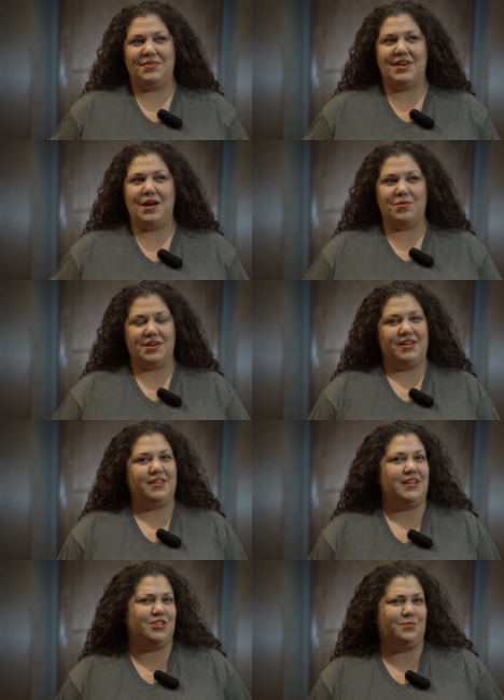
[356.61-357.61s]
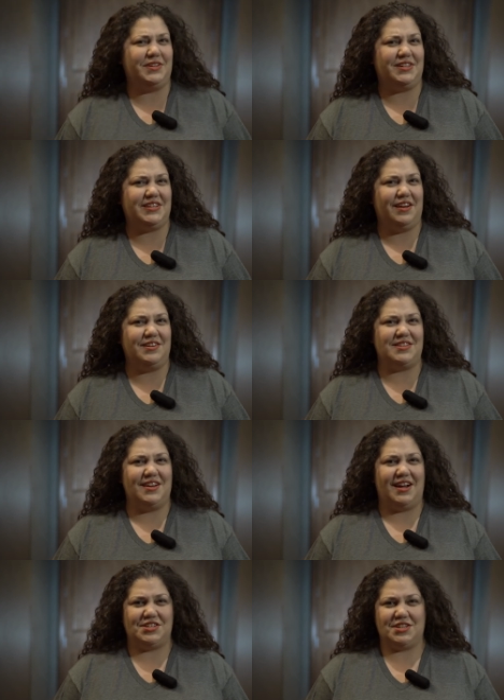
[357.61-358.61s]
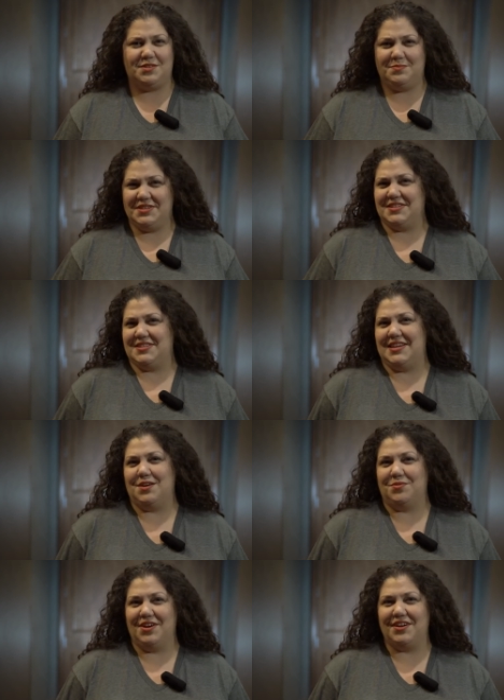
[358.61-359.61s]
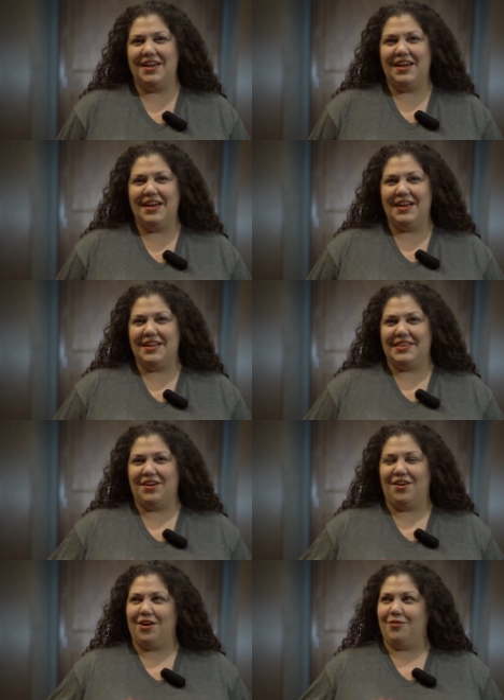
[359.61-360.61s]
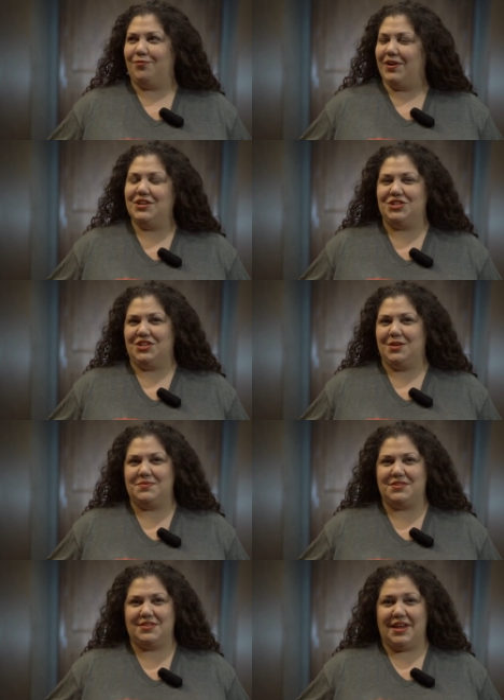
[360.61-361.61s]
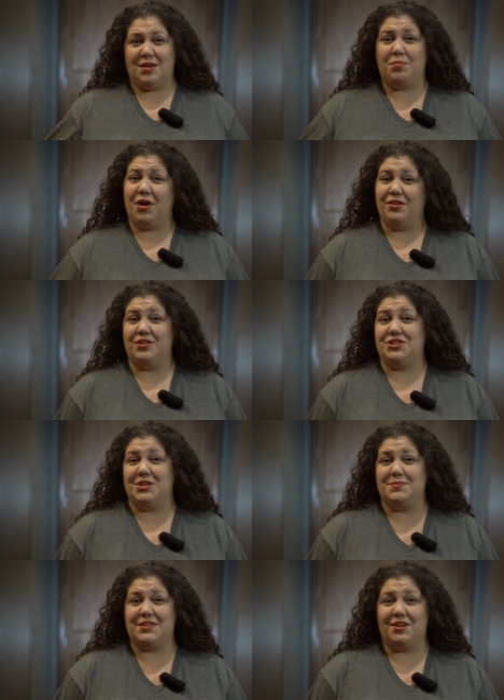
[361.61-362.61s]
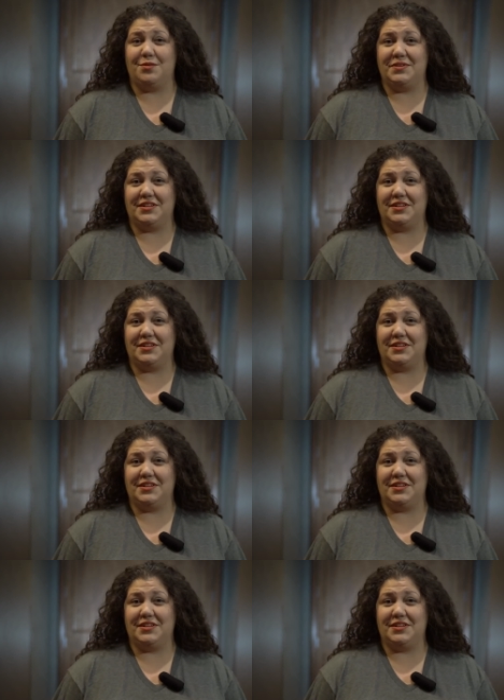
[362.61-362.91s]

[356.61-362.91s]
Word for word: Networking that you build here is not just a business network. There are friendships and partnerships that are